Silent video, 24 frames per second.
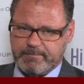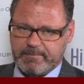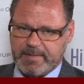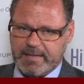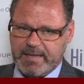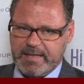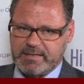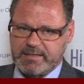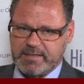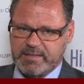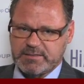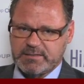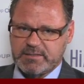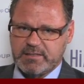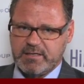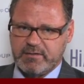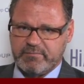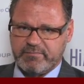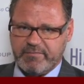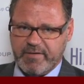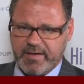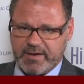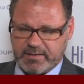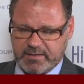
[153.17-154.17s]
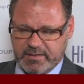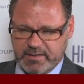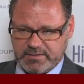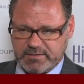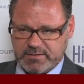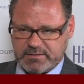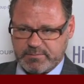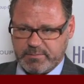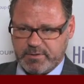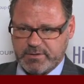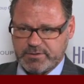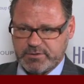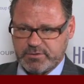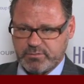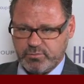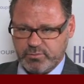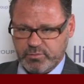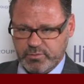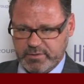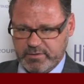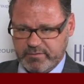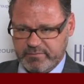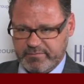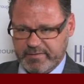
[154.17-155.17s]
It doesn't affect us as much as it
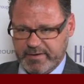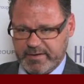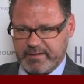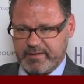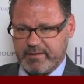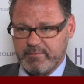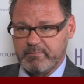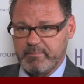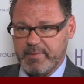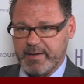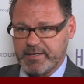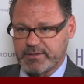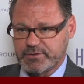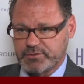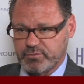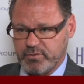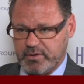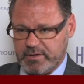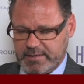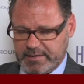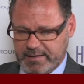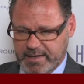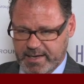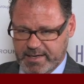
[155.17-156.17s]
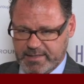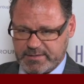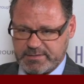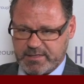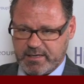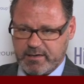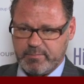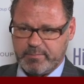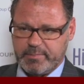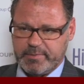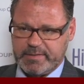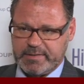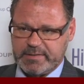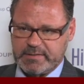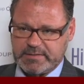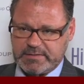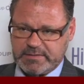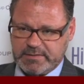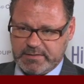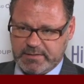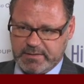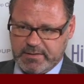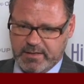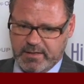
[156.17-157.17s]
would affect the major oil and gas companies.